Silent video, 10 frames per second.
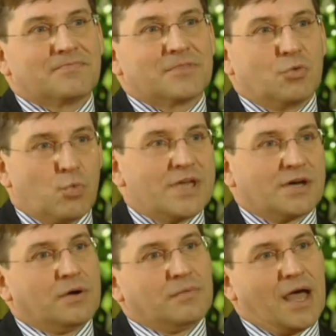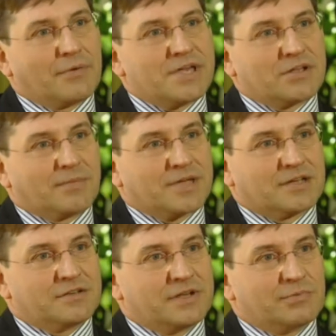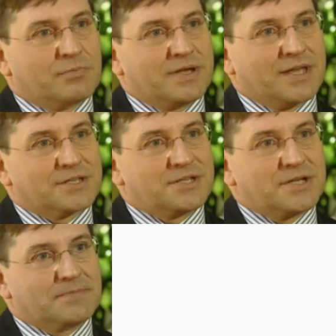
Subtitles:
the weaker our economic activity will be next year.